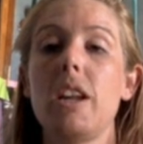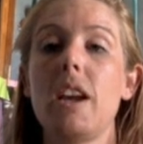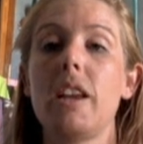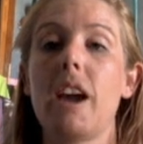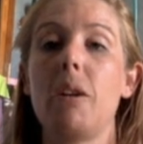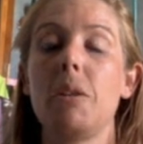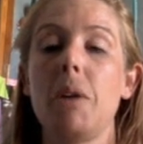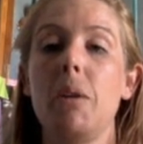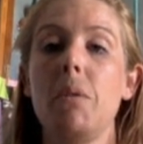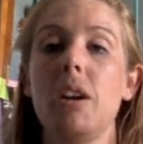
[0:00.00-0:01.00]
and counting
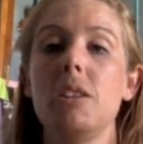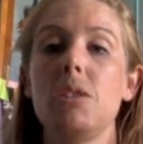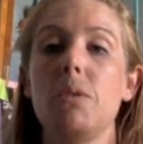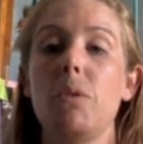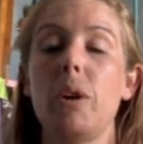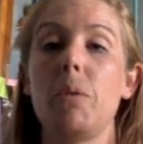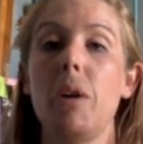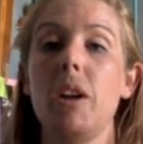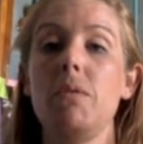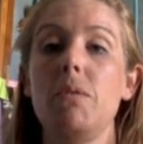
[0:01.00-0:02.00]
by ones,
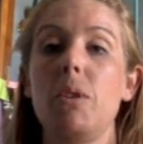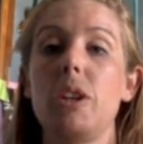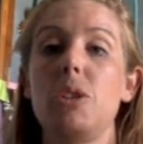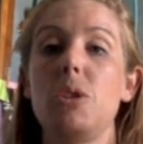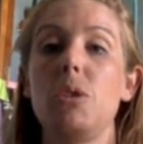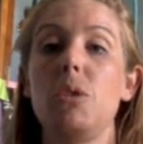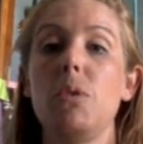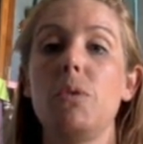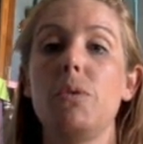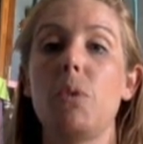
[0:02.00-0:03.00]
41,
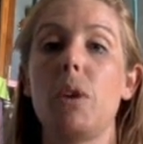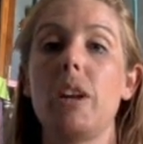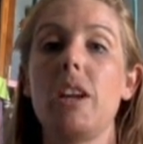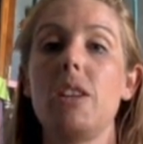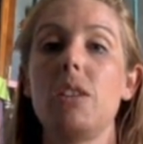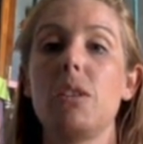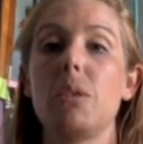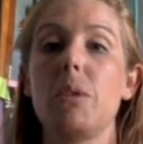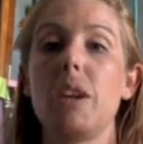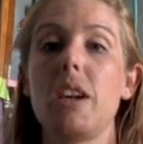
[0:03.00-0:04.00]
42,
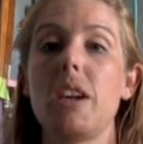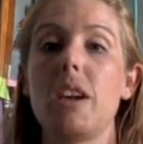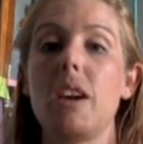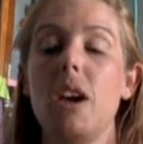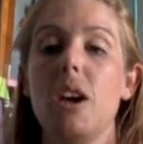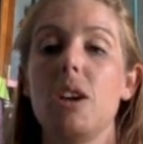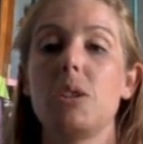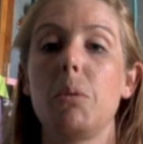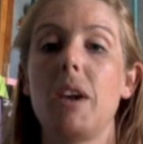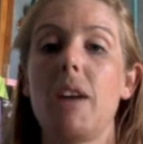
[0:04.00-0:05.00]
43.
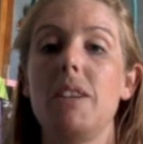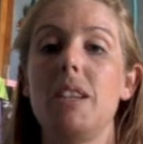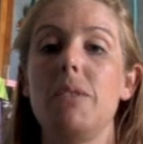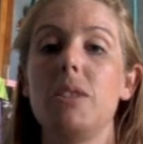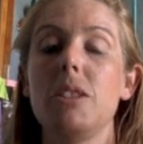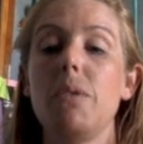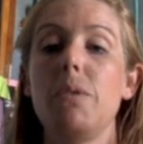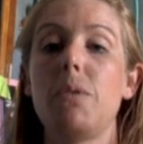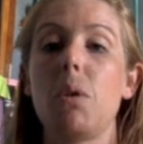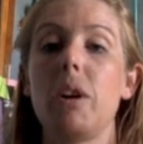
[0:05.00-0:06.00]
So we have a difference of
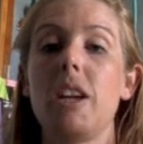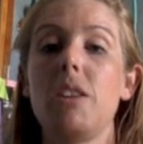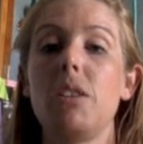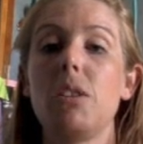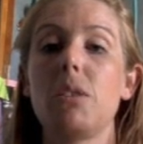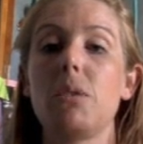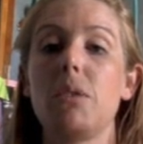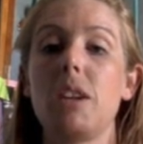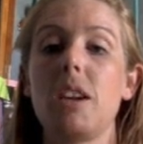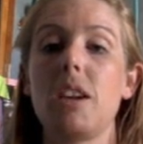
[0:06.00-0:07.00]

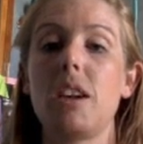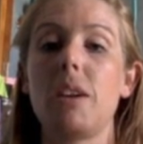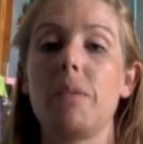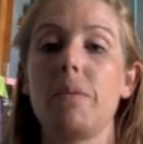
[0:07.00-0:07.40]
43.